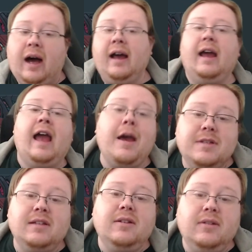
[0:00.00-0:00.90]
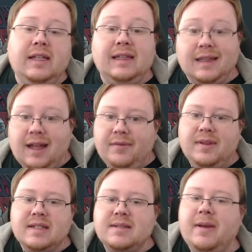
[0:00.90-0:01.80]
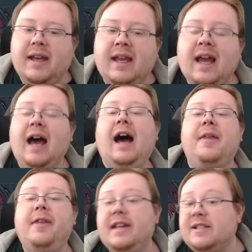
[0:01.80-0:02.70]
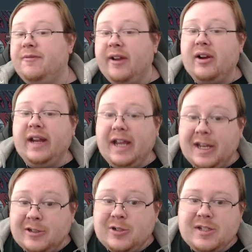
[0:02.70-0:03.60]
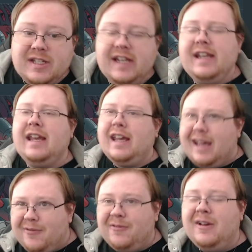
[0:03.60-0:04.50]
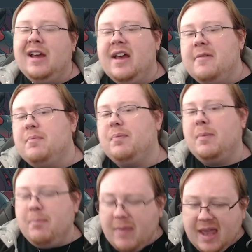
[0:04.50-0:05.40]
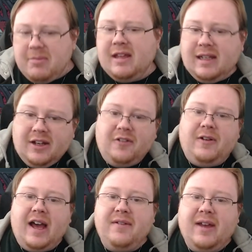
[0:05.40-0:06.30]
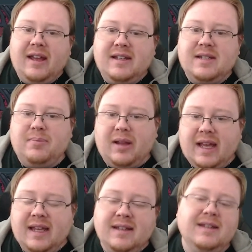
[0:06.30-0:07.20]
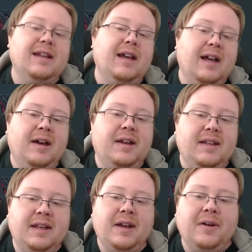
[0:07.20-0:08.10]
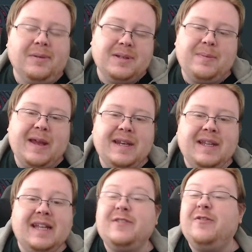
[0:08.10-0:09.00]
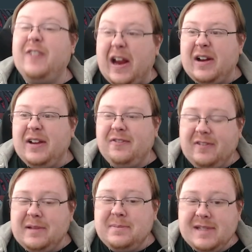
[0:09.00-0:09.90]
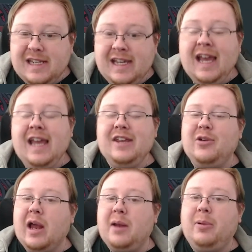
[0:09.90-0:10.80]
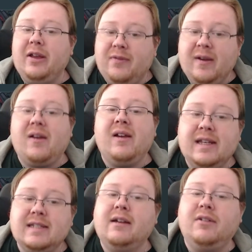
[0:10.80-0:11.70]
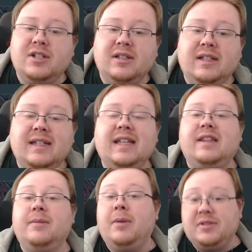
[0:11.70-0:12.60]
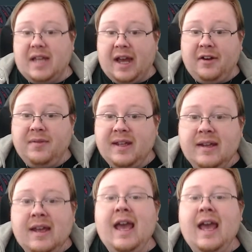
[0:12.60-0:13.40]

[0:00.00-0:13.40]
I absolutely love this mech. I think it's very interesting. If maybe a little five head to play. Depending, it's very flimsy. You got to play very intelligently to get the most out of it.